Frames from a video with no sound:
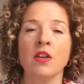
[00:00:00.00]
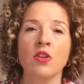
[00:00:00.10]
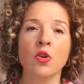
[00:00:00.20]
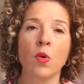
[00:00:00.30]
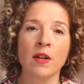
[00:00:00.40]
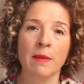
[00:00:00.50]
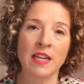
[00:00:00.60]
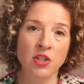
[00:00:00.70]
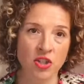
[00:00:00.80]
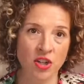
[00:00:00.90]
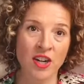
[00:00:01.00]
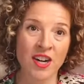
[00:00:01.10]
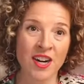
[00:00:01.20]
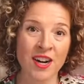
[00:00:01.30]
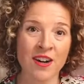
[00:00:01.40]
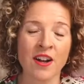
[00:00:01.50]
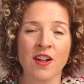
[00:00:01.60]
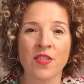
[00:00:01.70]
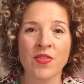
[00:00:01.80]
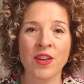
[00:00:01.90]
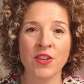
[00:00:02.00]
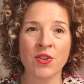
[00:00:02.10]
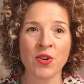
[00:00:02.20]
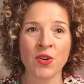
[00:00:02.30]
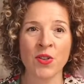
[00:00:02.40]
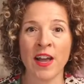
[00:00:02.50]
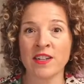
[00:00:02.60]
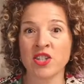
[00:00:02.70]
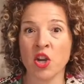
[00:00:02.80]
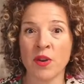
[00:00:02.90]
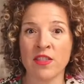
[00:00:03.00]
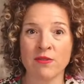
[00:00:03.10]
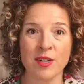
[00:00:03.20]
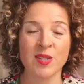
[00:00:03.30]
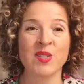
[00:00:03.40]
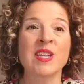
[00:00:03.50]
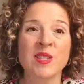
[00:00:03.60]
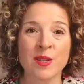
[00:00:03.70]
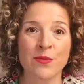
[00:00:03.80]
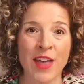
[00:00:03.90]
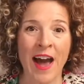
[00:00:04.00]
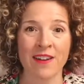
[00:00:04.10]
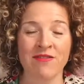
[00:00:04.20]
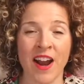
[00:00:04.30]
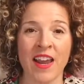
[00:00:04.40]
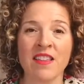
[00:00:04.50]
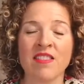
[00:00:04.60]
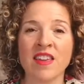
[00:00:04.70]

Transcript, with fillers: you want to make sure that you're like showing the receipts of that, right?